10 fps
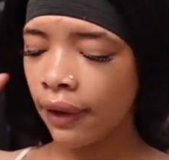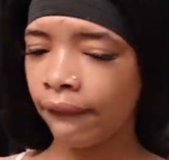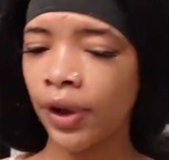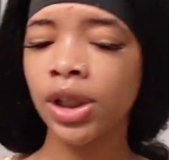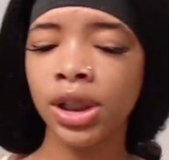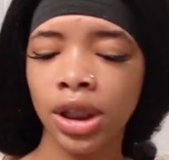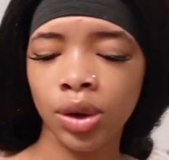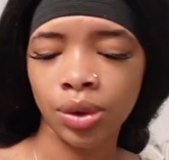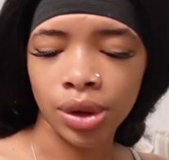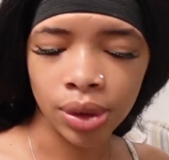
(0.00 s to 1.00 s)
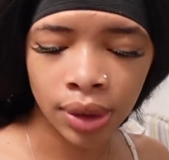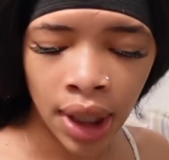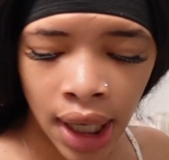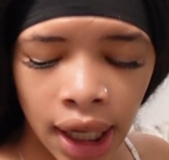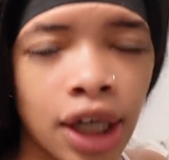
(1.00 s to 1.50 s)
first thing you do
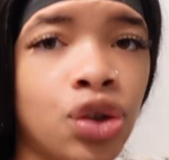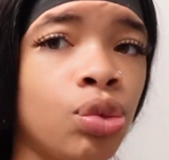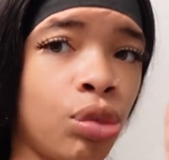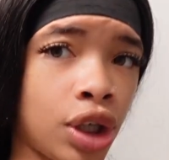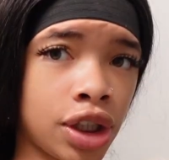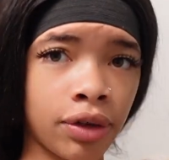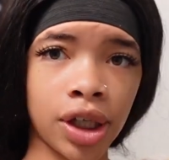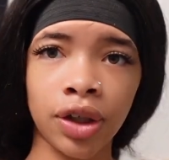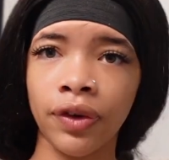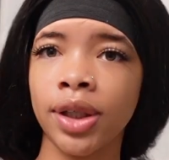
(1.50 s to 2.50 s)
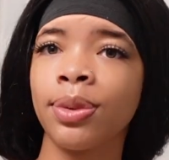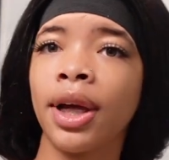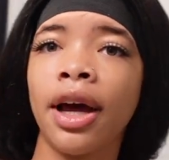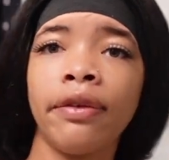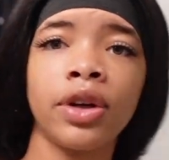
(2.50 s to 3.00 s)
is you moisturize your face.
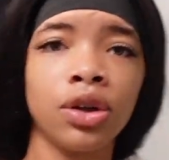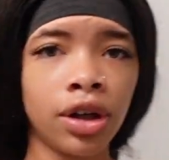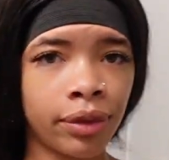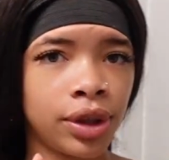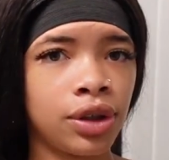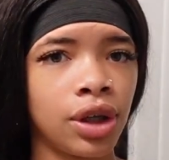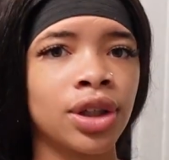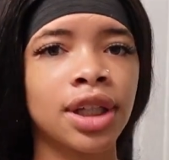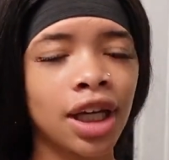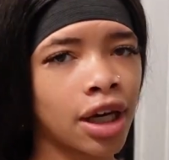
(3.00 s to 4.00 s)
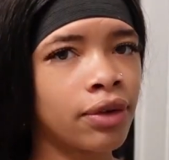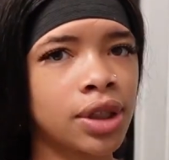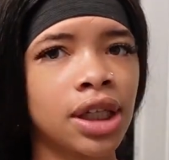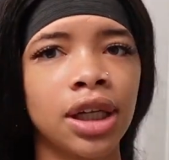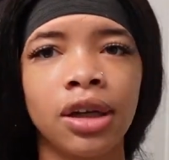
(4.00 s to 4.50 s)
Whatever, you know, when you do your skincare
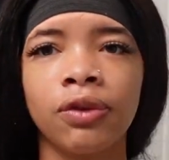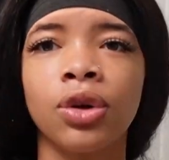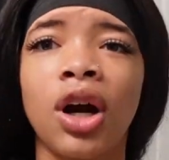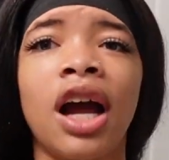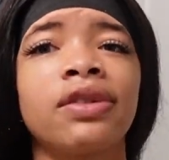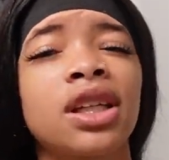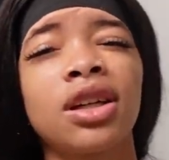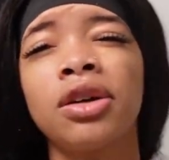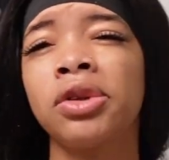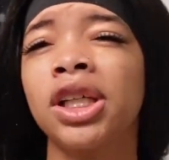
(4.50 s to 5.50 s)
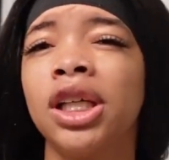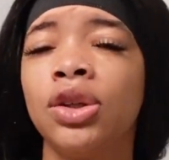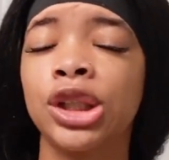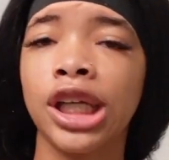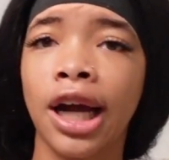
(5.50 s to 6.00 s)
routine, if you don't have a skincare routine, you
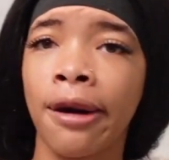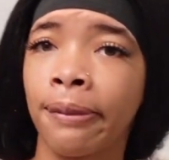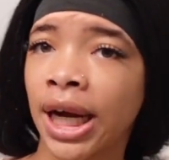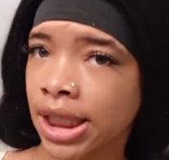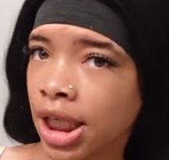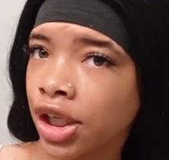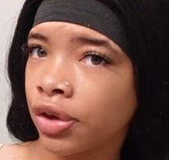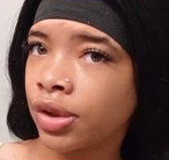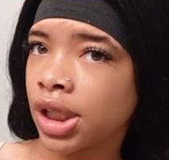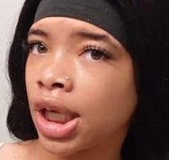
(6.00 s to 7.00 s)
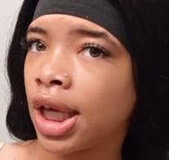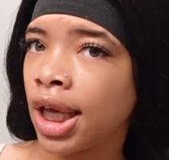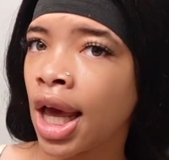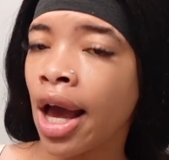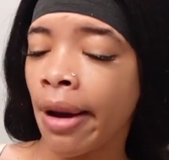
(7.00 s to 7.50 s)
can check out my skincare routine.